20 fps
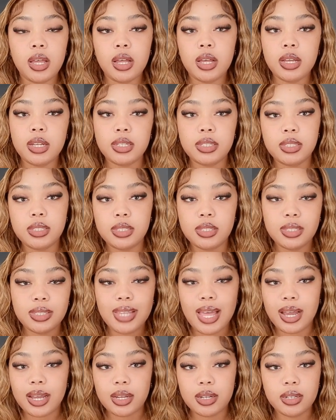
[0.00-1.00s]
it's
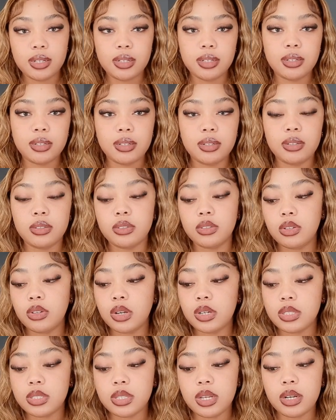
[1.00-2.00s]
stuck. You
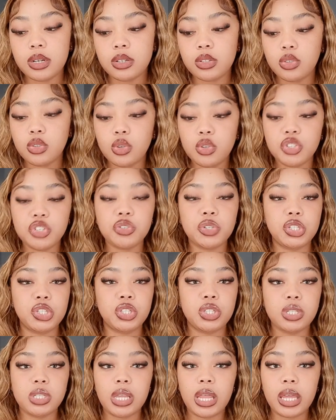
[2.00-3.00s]
understand? So she was
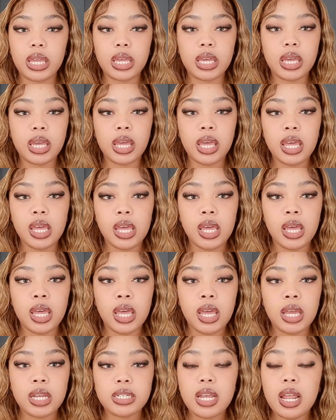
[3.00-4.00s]
just like
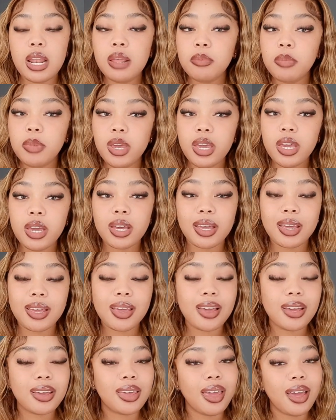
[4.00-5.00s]
telling me,
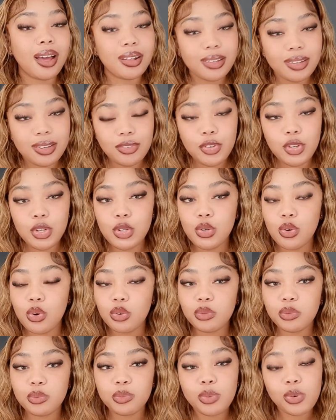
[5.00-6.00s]
girl, if you
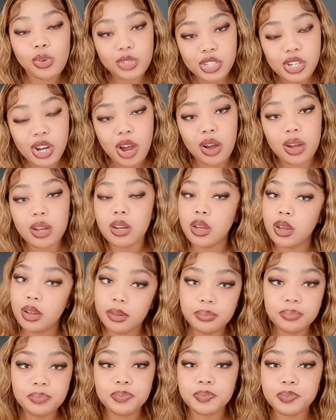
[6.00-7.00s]
don't push harder,